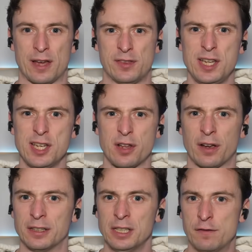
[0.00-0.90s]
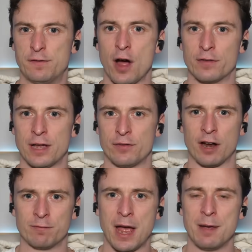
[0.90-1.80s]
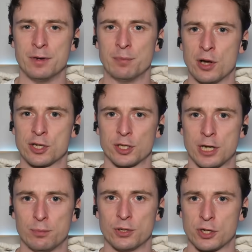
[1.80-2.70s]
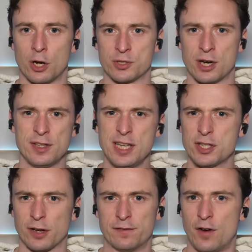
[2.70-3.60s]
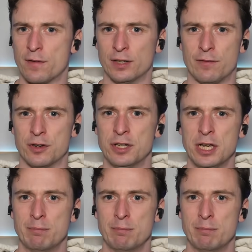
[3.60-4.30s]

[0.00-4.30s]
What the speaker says: I think he's like 5'11". I've met him in person a couple of times, and I think he's like 5'11",